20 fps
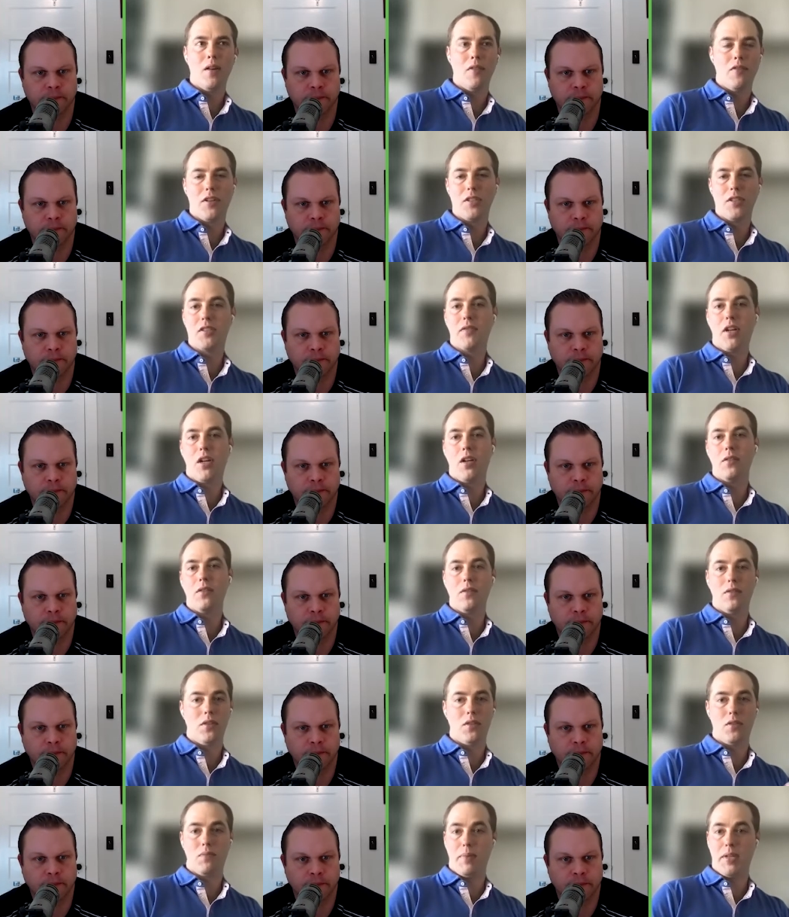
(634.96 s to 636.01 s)
Speaker 1: first of all,
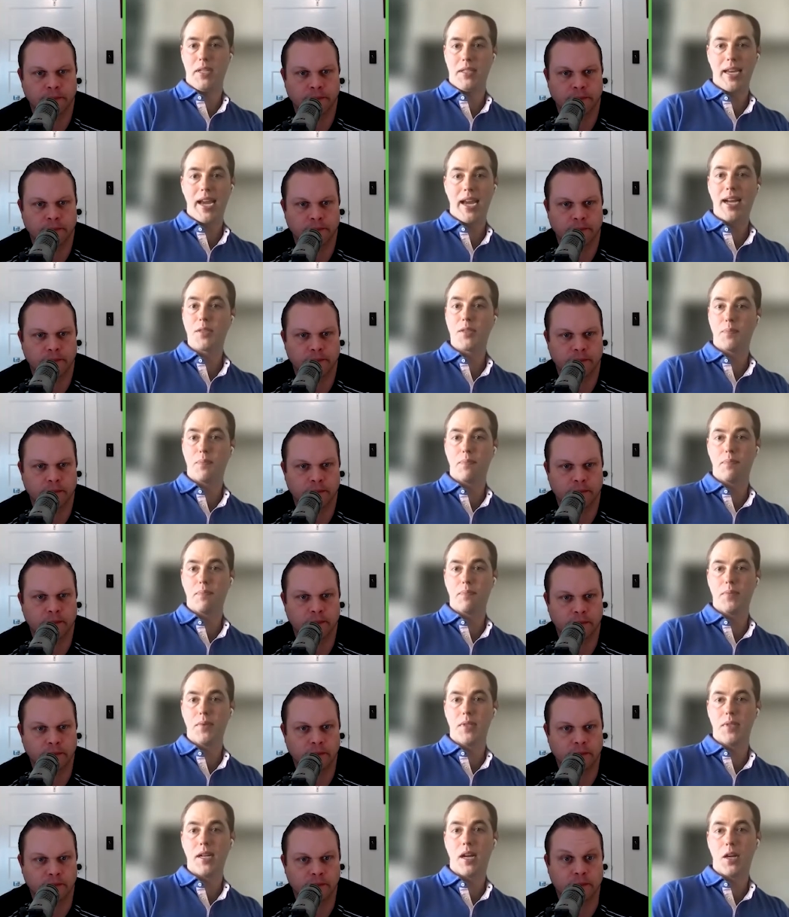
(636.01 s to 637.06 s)
there's big tax
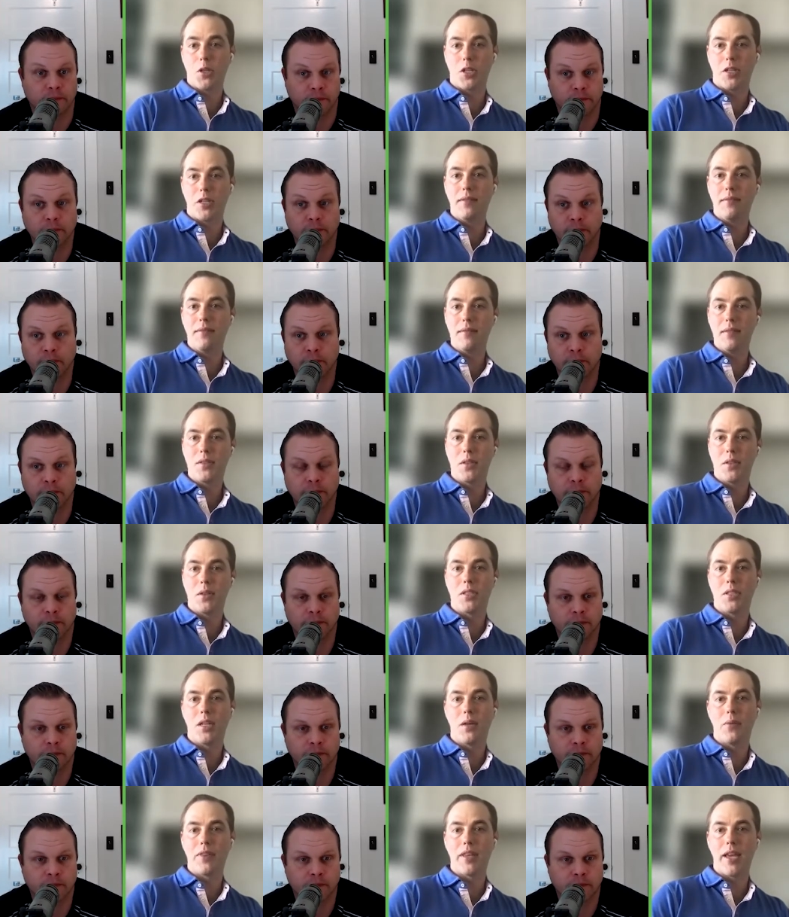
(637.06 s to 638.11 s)
deduction
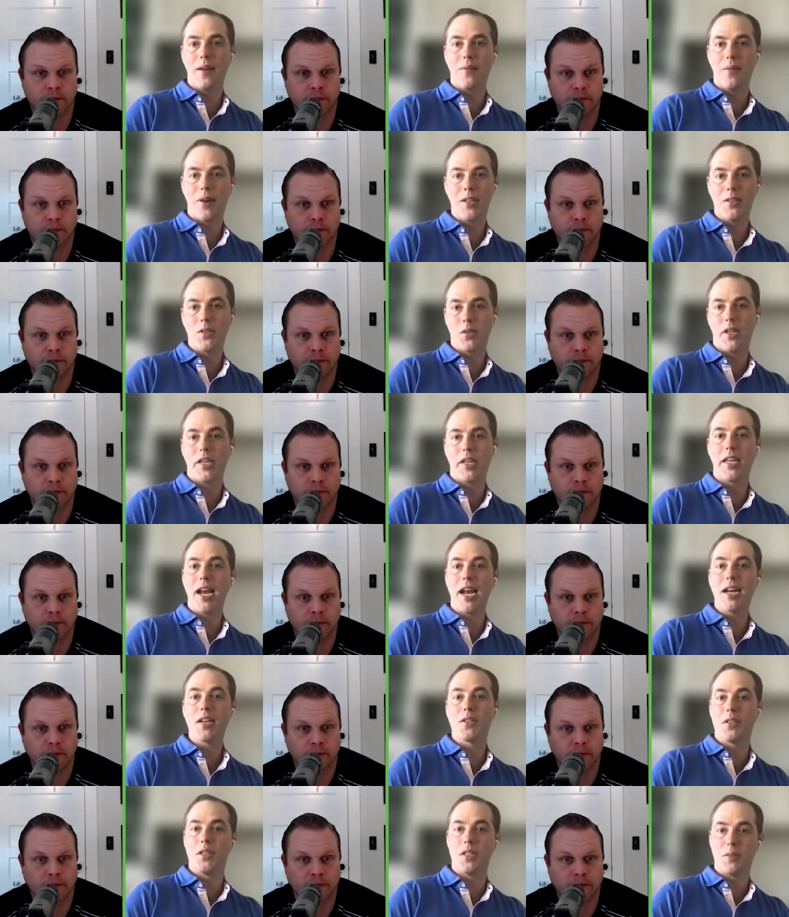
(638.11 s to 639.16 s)
associated with that, right? So like it
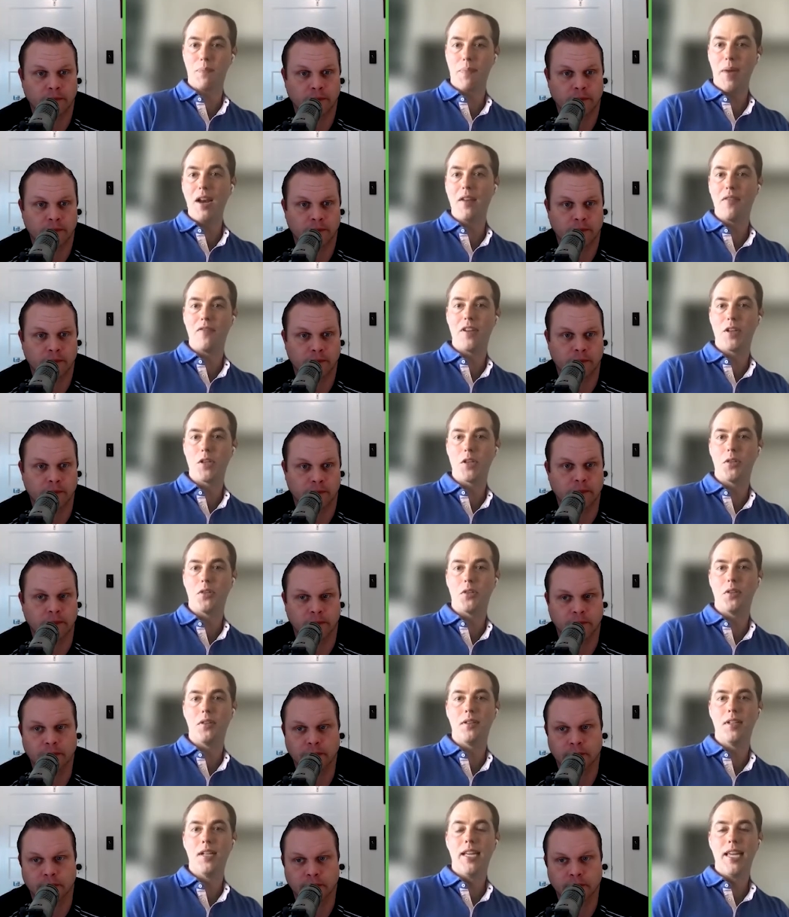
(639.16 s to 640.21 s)
actually is
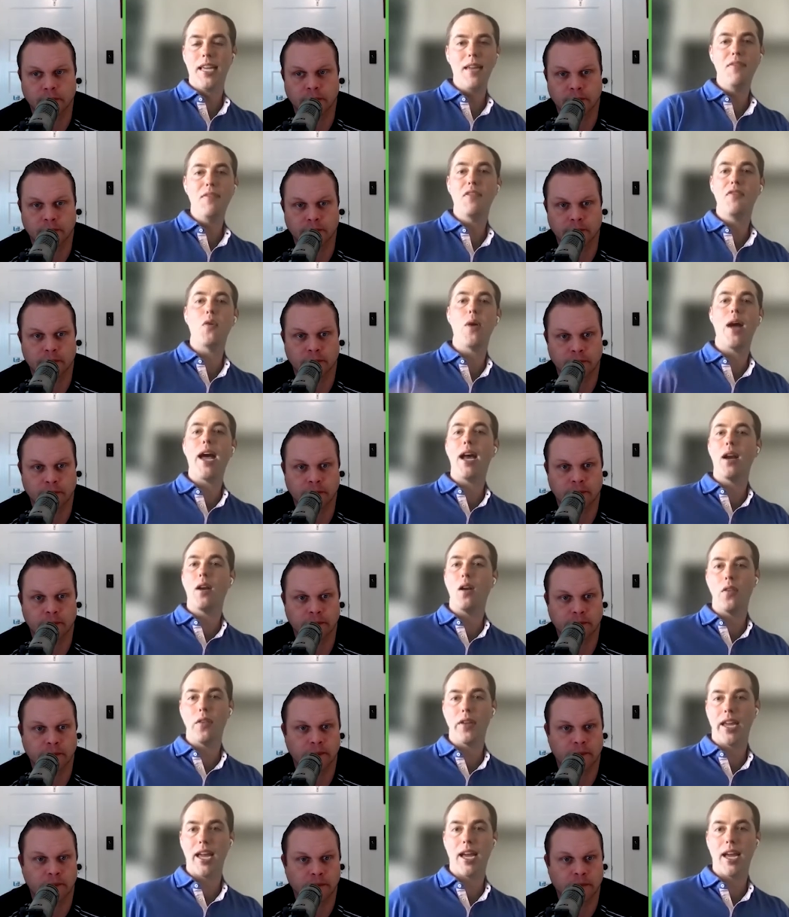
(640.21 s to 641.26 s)
beneficial. Even if you had all
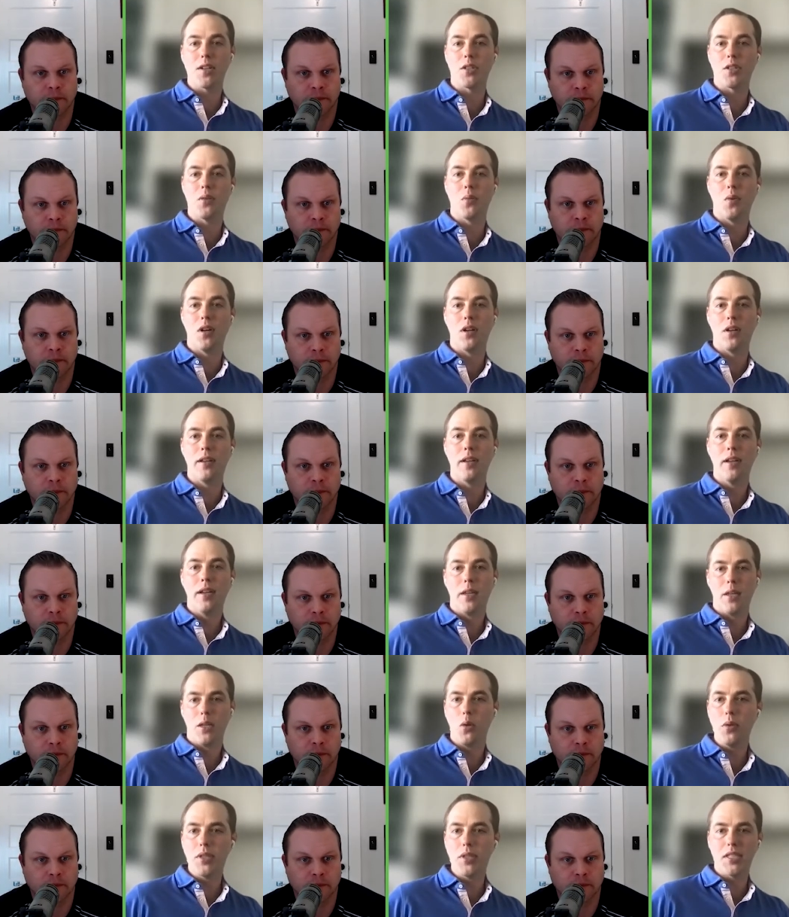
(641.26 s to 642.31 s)
the cash in the world,
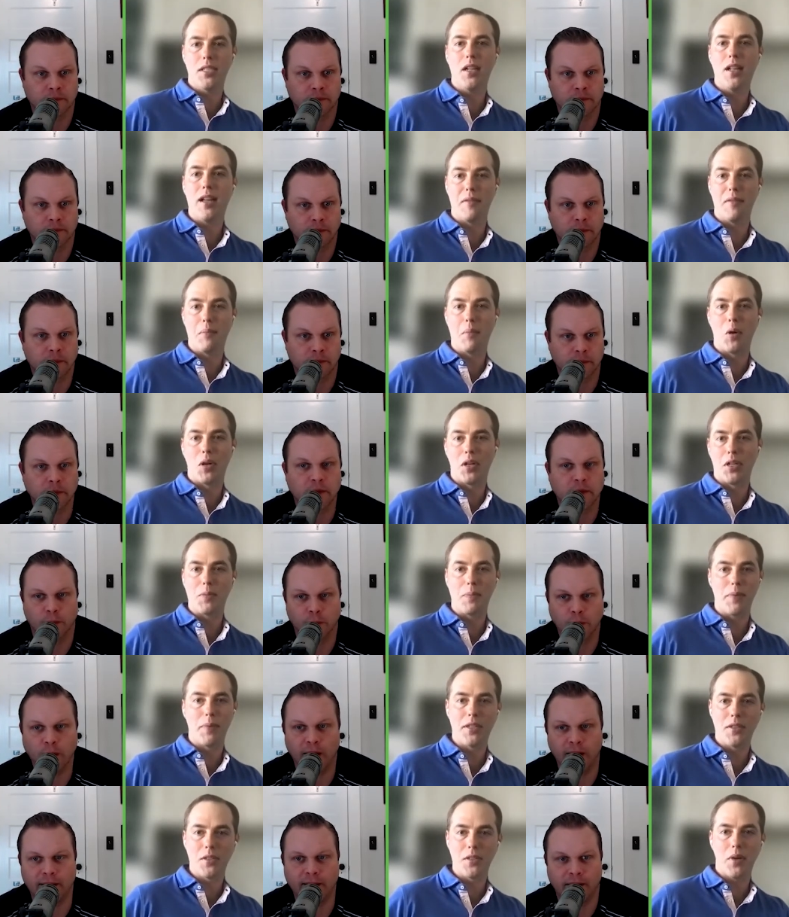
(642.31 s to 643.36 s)
you would still have a mortgage
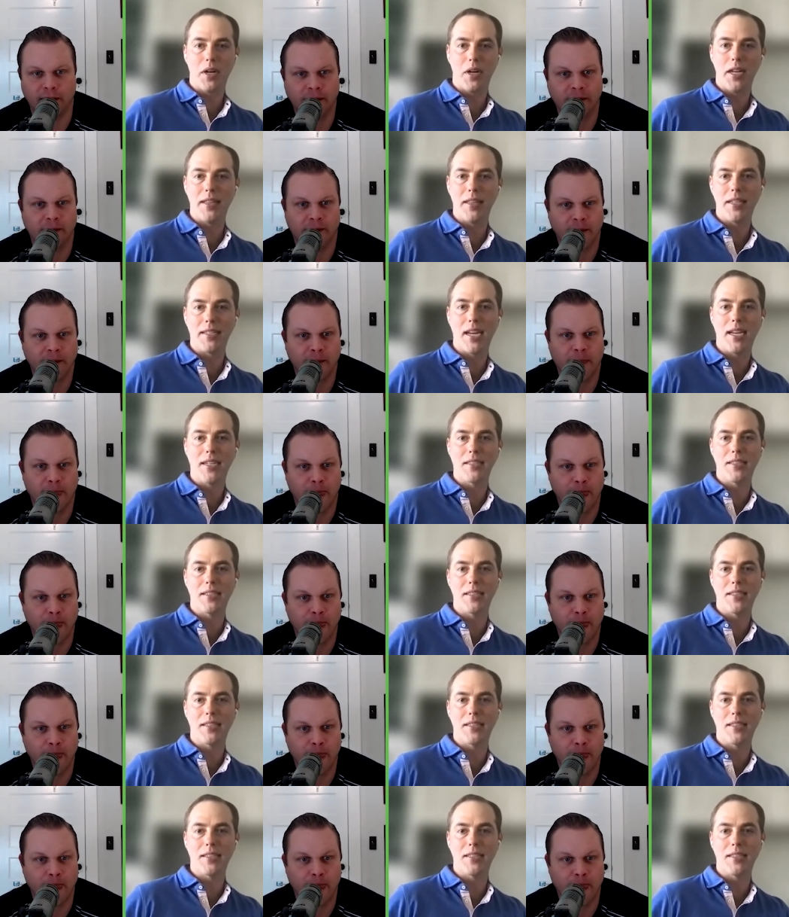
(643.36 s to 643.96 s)
because right. you want to get that tax